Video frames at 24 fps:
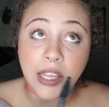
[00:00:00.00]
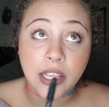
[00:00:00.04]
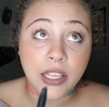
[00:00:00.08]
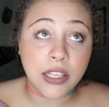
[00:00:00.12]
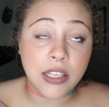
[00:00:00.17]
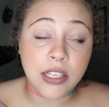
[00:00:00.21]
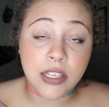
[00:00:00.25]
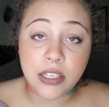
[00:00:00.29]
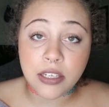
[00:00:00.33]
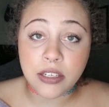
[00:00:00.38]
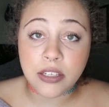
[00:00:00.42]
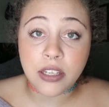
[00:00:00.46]

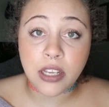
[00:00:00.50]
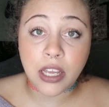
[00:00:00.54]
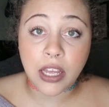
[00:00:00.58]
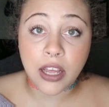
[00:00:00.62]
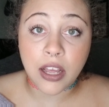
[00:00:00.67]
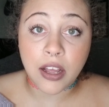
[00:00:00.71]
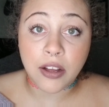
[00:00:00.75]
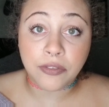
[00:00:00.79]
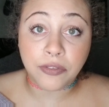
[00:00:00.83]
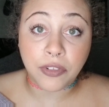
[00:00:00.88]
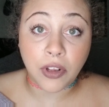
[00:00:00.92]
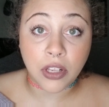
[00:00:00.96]
and
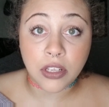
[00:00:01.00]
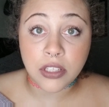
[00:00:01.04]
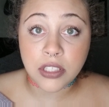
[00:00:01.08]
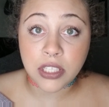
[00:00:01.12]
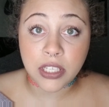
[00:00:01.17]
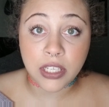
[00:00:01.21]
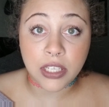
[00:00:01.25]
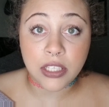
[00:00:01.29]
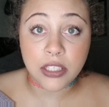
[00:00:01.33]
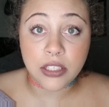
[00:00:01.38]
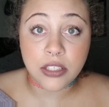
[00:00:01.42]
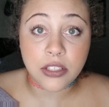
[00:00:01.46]
uh,
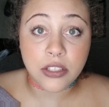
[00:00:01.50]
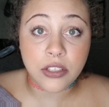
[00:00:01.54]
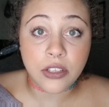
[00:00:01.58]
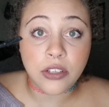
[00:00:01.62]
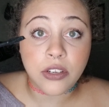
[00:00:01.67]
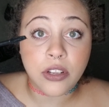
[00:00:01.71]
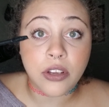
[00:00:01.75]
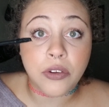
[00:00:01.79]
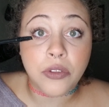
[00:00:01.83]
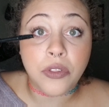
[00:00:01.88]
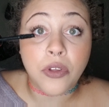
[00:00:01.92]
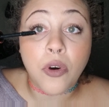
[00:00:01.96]
falsies.
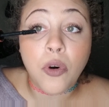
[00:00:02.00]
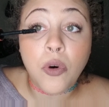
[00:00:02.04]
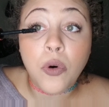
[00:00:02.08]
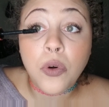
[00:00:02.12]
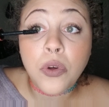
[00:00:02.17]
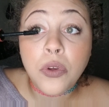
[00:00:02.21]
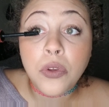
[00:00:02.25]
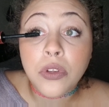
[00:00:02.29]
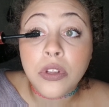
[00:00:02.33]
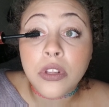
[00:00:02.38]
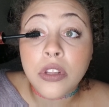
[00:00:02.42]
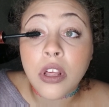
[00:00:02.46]
You know, the
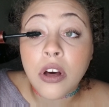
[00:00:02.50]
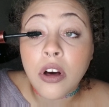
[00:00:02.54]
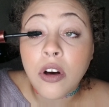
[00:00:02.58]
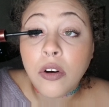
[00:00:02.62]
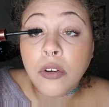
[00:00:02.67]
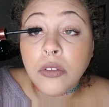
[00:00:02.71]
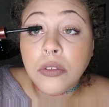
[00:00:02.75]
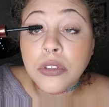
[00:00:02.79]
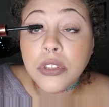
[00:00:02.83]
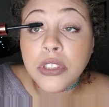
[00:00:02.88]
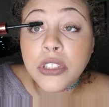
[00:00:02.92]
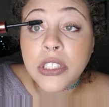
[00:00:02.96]
whole the
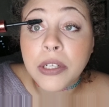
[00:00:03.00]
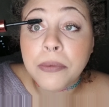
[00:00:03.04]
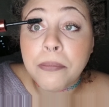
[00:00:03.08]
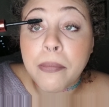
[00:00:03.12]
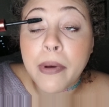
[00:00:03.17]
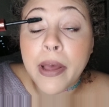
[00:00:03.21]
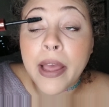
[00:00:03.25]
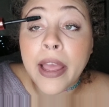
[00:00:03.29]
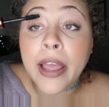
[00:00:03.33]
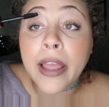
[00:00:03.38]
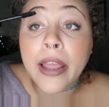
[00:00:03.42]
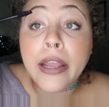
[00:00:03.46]
whole
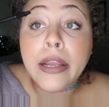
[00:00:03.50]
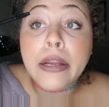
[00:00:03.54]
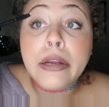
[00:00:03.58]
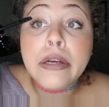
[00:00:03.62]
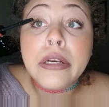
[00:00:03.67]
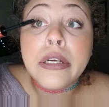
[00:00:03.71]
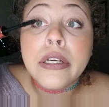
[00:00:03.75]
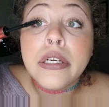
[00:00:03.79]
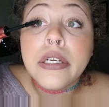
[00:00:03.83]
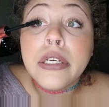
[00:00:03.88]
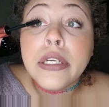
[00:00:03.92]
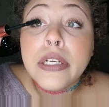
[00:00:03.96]
shebang.
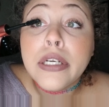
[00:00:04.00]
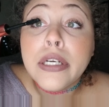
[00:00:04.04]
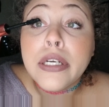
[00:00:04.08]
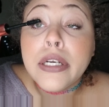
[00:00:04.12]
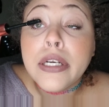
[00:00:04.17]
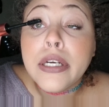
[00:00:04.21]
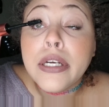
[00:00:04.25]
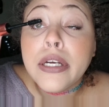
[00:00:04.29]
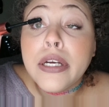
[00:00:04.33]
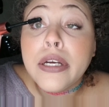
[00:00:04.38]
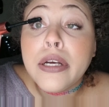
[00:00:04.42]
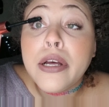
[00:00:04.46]

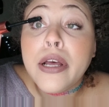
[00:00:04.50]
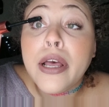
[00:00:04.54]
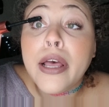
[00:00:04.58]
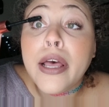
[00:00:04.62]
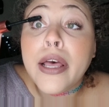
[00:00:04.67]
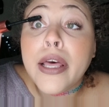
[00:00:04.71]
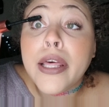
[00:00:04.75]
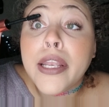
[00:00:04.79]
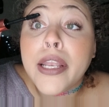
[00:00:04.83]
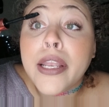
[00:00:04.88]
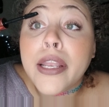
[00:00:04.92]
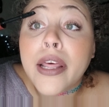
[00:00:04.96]

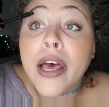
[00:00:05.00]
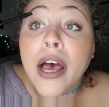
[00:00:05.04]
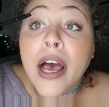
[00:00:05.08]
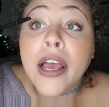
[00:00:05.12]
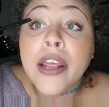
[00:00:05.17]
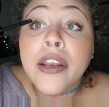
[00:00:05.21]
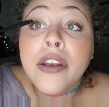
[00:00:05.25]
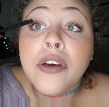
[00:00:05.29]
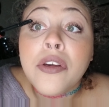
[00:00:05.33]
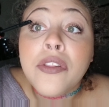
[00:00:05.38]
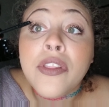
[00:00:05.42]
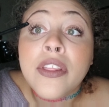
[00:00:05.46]
And
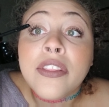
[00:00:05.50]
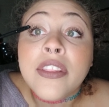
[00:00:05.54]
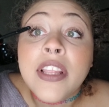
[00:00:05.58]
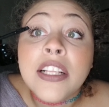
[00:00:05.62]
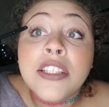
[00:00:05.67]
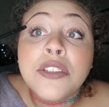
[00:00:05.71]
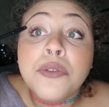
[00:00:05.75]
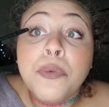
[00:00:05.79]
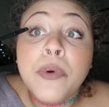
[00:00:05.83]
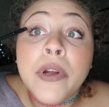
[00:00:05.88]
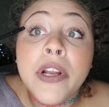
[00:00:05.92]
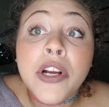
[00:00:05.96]
I know that
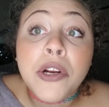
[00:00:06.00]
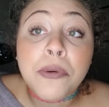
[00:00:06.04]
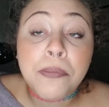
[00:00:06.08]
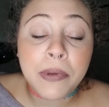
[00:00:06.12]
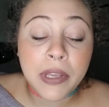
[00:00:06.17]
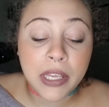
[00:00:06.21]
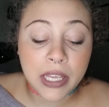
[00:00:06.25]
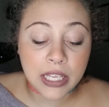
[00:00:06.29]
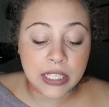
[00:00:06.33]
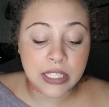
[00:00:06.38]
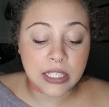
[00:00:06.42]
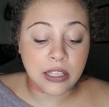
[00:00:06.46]
that's weird
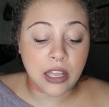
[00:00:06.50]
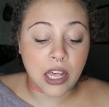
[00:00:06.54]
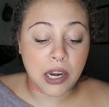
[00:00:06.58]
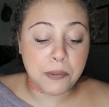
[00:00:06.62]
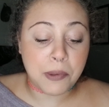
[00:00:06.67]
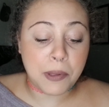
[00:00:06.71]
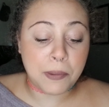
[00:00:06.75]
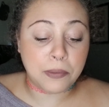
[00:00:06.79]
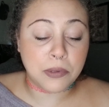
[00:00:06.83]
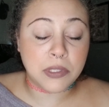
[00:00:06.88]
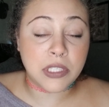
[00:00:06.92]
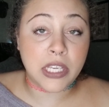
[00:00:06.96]
because a lot
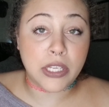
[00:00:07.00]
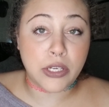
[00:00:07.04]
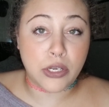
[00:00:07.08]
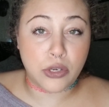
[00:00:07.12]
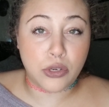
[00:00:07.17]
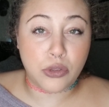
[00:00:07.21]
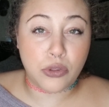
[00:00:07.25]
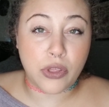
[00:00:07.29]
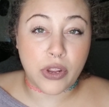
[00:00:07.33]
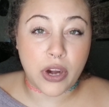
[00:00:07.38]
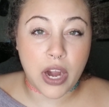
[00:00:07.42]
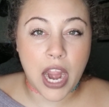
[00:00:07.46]
of people tend to
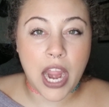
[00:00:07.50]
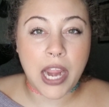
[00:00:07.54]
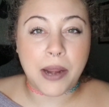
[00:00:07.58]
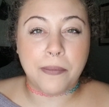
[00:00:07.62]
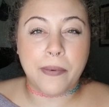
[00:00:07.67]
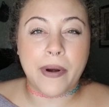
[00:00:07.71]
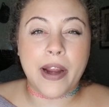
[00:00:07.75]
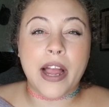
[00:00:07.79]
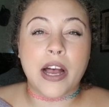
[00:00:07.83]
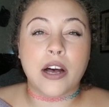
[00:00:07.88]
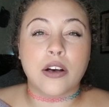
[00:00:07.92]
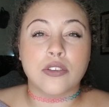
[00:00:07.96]
do their
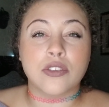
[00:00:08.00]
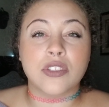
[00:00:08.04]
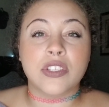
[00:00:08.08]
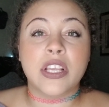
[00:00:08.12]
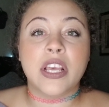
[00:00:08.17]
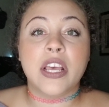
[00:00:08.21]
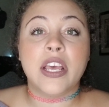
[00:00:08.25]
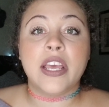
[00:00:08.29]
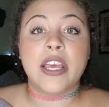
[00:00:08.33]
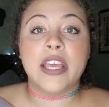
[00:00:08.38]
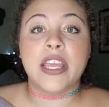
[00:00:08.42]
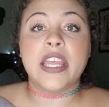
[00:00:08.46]
eyebrows
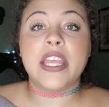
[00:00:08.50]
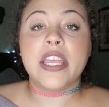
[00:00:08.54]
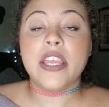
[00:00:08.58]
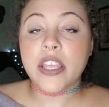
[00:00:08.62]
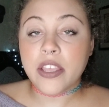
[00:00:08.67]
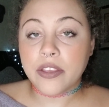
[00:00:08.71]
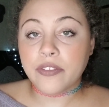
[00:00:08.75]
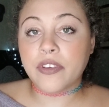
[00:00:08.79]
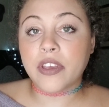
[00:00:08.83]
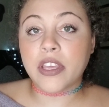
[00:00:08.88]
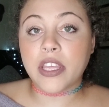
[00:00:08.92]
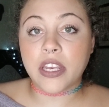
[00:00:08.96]

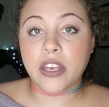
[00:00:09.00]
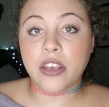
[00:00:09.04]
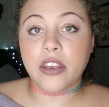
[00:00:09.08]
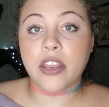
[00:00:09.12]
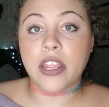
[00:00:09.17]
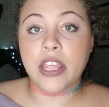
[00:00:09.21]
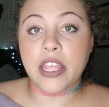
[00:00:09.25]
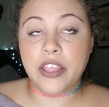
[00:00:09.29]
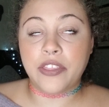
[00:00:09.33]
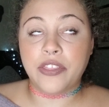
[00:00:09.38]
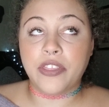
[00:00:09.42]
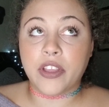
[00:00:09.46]

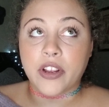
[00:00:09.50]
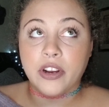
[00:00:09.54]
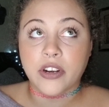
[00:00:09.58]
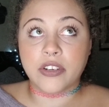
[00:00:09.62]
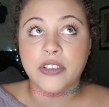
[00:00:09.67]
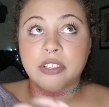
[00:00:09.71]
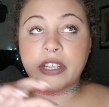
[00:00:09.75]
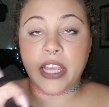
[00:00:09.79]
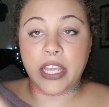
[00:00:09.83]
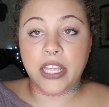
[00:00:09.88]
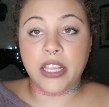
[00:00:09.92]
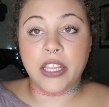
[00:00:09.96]
even in their
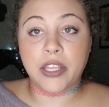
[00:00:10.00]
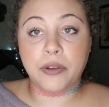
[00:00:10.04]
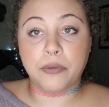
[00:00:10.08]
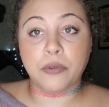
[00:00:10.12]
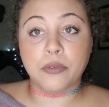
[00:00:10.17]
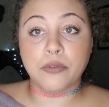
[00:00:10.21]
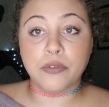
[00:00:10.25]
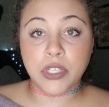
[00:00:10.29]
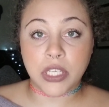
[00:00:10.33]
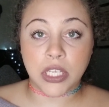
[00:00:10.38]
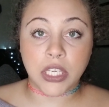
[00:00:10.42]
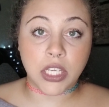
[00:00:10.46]
daily
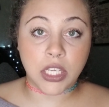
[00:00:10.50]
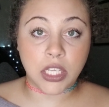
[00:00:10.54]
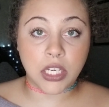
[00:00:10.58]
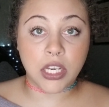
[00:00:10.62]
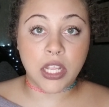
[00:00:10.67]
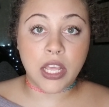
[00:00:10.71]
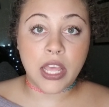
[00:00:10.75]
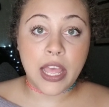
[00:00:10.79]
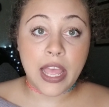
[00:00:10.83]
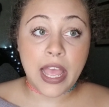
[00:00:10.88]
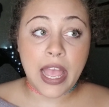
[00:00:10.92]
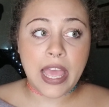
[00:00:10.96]

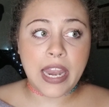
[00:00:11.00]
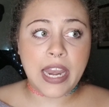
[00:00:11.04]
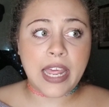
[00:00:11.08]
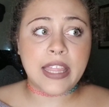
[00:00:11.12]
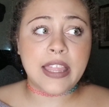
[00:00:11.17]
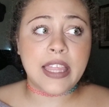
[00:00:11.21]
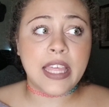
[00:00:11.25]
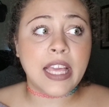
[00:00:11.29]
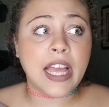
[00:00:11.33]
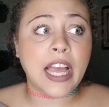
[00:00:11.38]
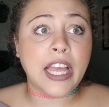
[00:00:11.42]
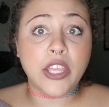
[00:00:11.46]
routine. And I
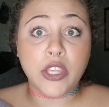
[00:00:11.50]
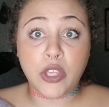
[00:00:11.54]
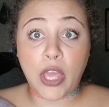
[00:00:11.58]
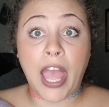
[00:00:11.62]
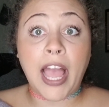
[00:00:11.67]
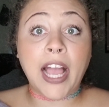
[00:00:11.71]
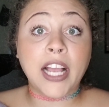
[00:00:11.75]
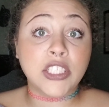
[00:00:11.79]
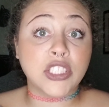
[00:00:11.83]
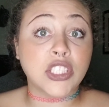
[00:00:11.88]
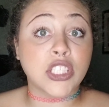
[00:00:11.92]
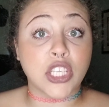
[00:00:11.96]
think I
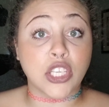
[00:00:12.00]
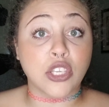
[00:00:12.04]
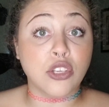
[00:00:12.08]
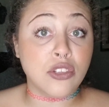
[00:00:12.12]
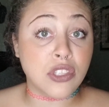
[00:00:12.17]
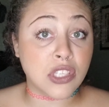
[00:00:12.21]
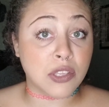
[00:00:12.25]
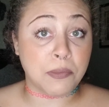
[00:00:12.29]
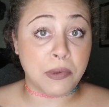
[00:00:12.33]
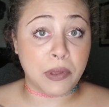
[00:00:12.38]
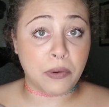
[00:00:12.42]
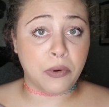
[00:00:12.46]
actually
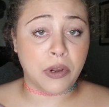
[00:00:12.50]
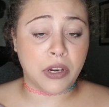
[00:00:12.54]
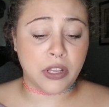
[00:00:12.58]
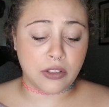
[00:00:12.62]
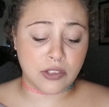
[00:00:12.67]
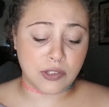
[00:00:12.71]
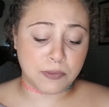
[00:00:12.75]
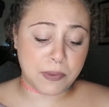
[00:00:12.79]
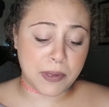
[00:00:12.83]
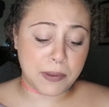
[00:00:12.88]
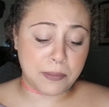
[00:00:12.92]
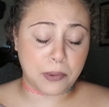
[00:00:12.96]
used to be one of
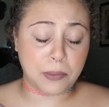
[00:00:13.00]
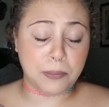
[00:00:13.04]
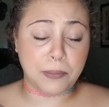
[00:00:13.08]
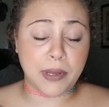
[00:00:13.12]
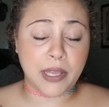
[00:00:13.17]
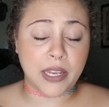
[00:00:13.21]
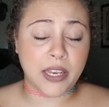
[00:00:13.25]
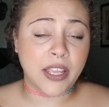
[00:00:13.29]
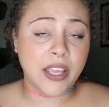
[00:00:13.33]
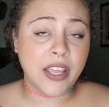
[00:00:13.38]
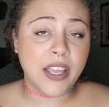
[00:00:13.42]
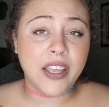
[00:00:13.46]
those people,
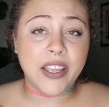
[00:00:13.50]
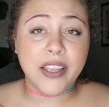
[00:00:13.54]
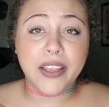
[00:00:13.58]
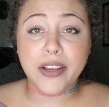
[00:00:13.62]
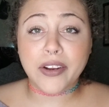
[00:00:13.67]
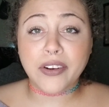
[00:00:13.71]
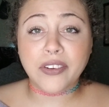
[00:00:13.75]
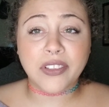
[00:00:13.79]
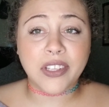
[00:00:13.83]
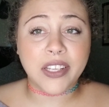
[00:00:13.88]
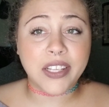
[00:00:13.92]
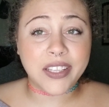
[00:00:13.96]
but
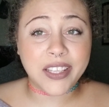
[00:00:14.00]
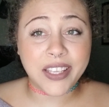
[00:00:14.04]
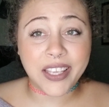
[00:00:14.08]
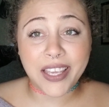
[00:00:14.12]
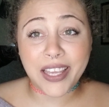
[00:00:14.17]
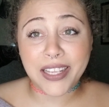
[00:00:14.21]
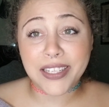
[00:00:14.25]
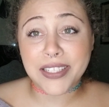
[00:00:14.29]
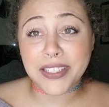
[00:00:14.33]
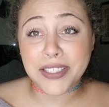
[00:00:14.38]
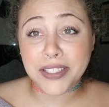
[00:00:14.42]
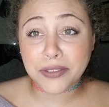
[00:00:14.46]
here
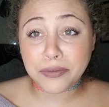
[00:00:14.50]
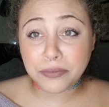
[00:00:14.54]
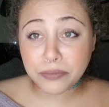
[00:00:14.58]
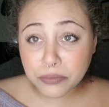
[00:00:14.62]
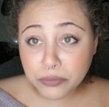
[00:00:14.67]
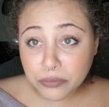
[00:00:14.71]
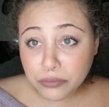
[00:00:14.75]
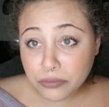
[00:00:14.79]
lately I just